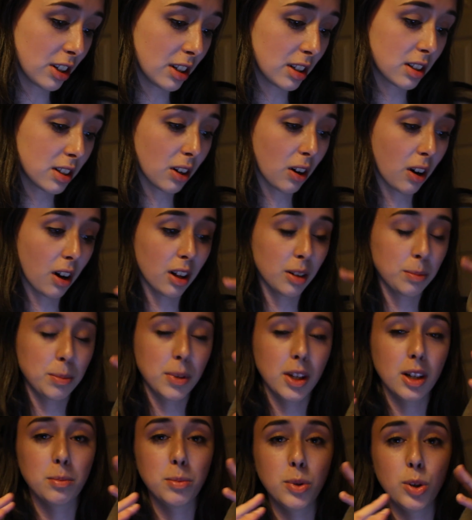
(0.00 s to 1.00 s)
just all
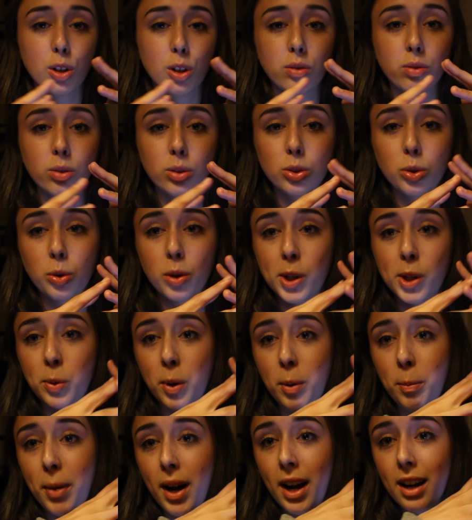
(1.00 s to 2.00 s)
be a beautiful Twenty
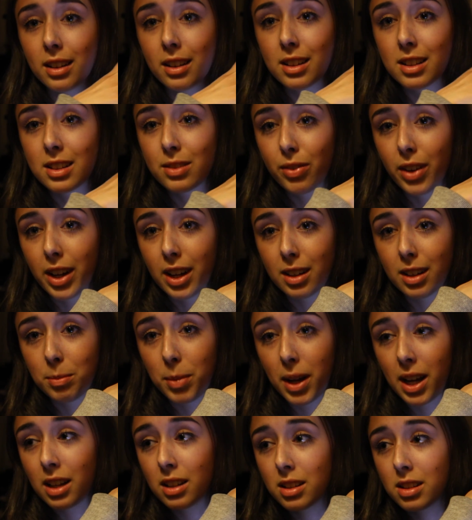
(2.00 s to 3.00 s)
One Pilots fan
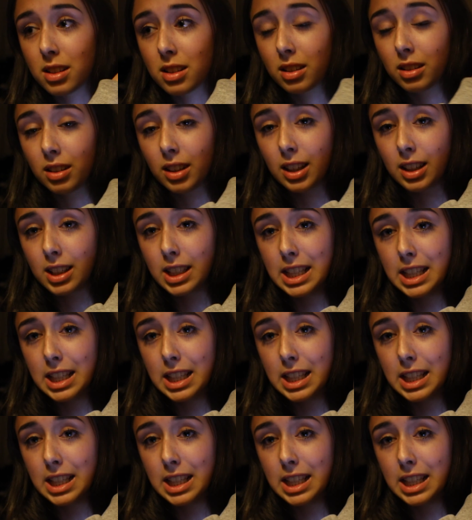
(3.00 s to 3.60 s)
base clique